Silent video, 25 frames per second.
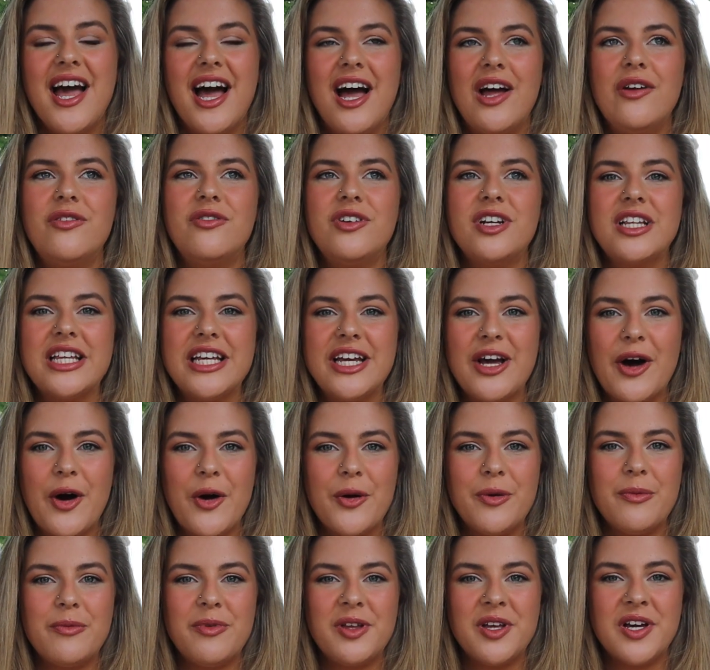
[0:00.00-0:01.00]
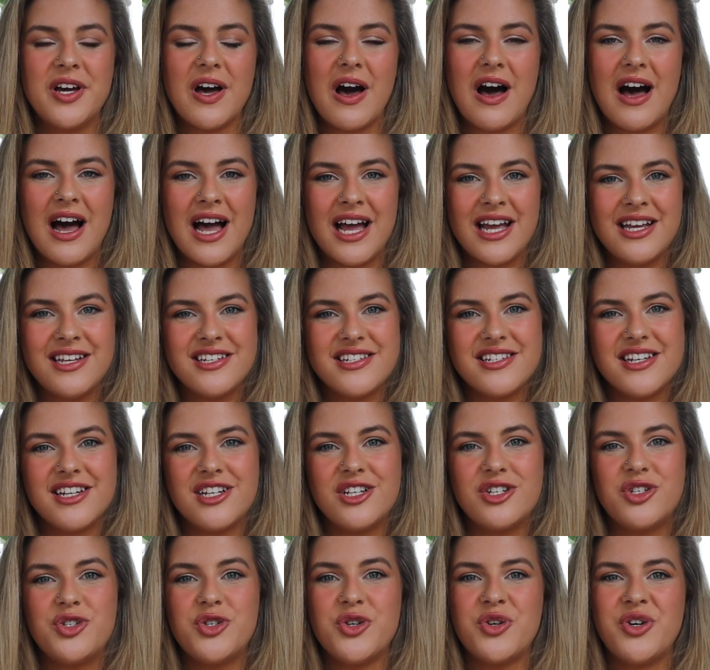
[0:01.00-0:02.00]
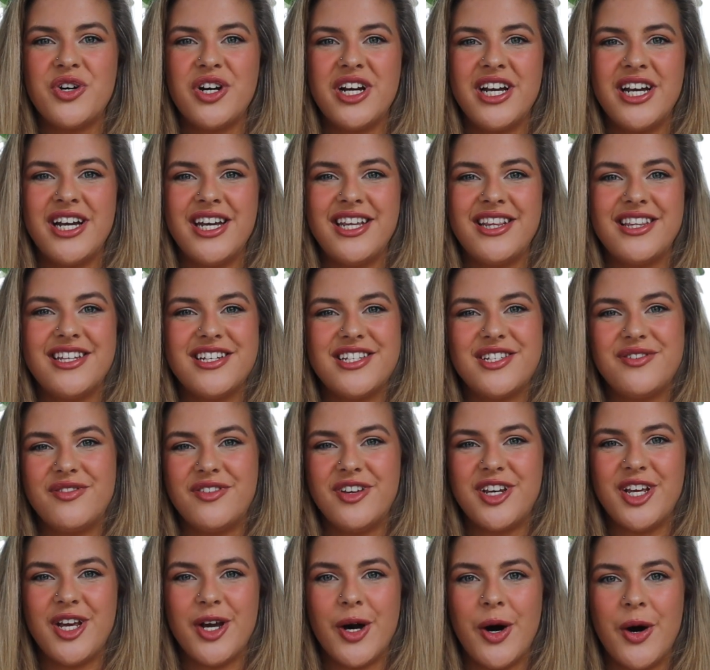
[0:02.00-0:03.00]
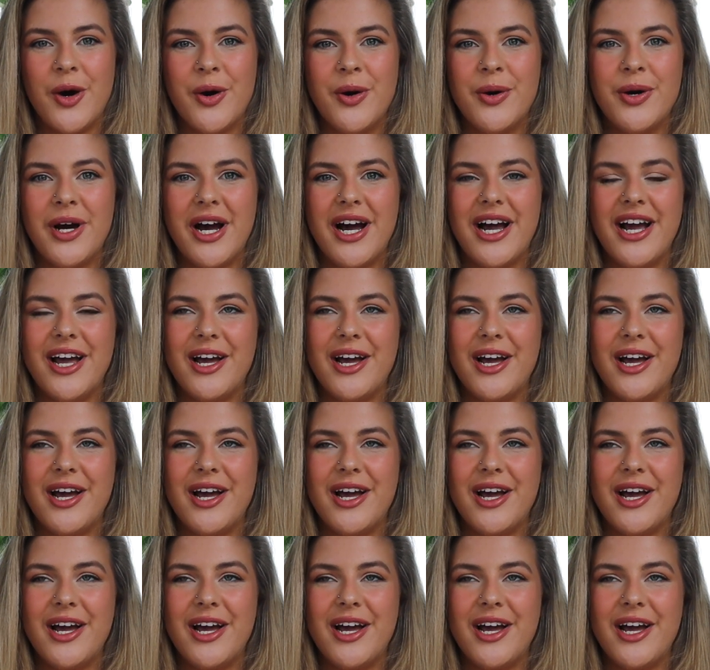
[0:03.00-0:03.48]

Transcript: I really hope you guys enjoyed this video.